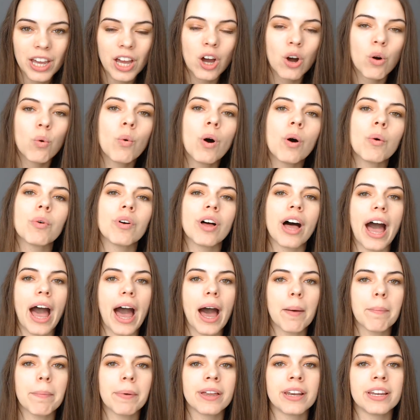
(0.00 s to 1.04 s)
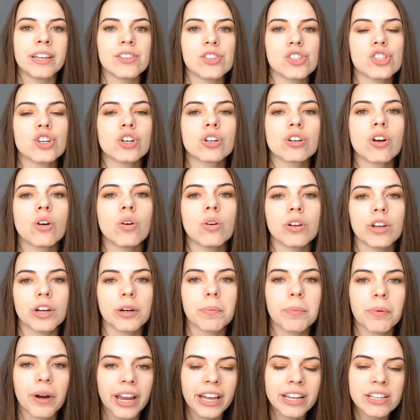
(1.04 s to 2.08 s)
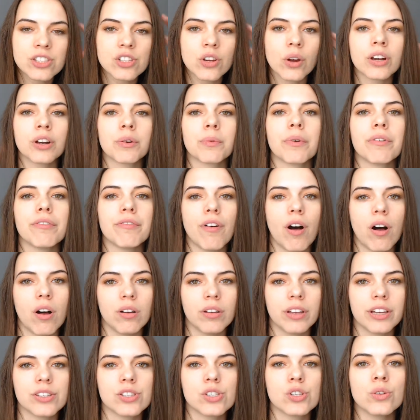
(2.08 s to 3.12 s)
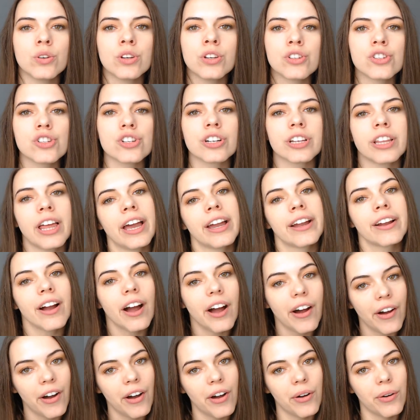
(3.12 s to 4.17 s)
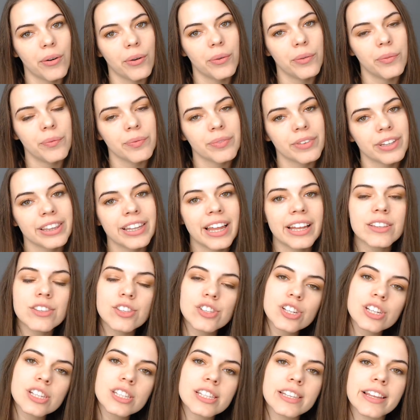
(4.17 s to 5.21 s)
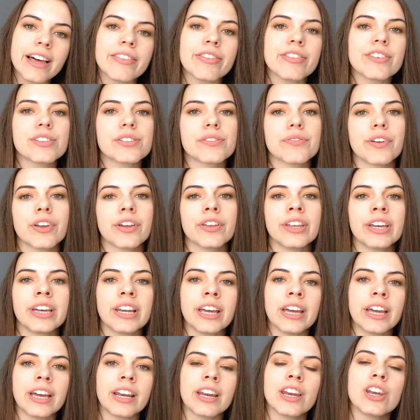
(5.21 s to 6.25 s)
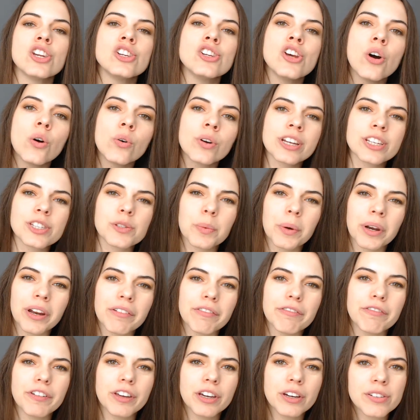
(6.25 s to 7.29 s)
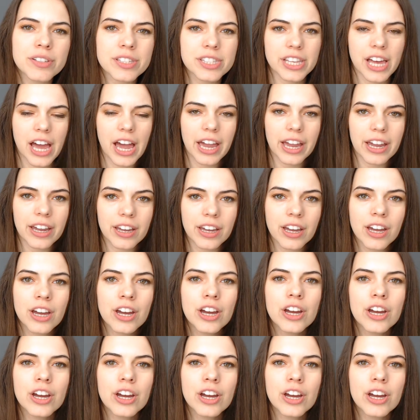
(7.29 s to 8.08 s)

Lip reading: What will happen is your brain's going to revolt as soon as you're like, oh, let's just let this feeling in and notice what it feels like.